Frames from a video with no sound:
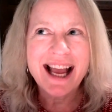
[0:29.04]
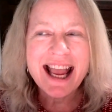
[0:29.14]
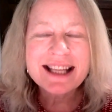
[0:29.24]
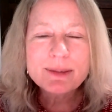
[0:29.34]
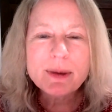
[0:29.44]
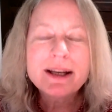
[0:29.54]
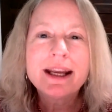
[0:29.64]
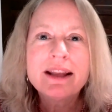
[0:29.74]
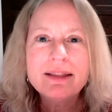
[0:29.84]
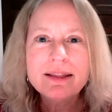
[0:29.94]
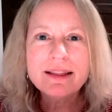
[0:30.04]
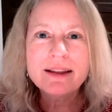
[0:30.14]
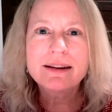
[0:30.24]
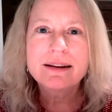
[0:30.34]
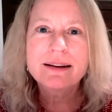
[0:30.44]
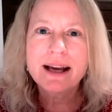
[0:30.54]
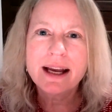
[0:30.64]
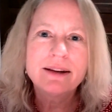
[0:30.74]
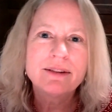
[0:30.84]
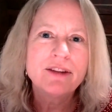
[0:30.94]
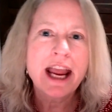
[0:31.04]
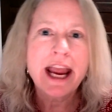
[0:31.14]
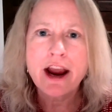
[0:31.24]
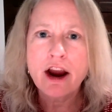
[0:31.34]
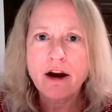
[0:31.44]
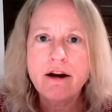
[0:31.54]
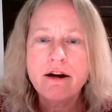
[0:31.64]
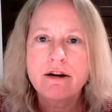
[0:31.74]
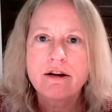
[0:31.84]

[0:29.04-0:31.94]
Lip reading: It's been in the kind of air